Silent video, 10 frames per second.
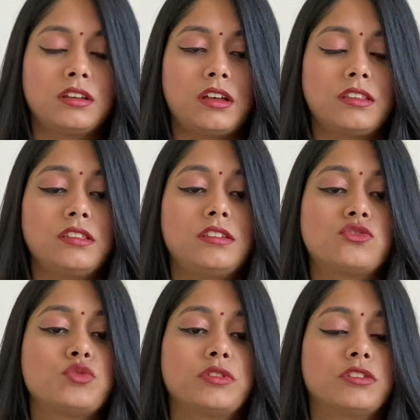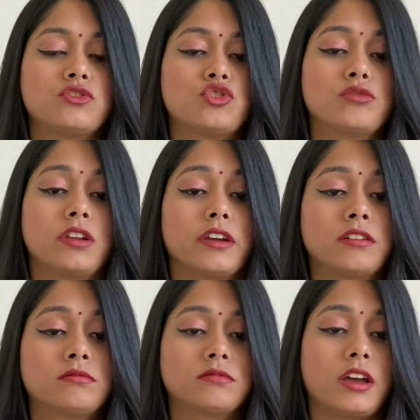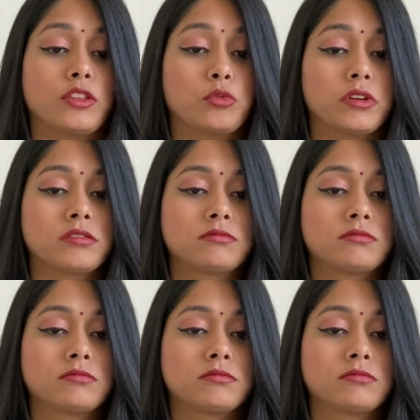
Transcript: I think these two idiots should die, either way.